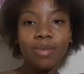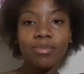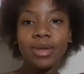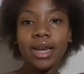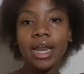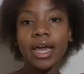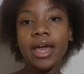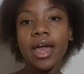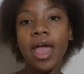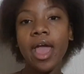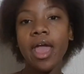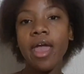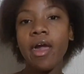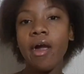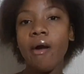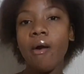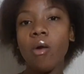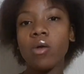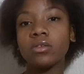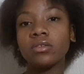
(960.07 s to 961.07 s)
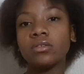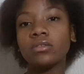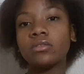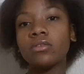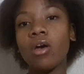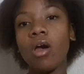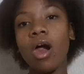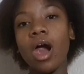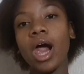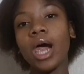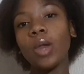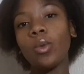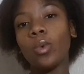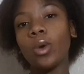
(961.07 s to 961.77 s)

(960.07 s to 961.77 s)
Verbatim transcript: to be like, hey, I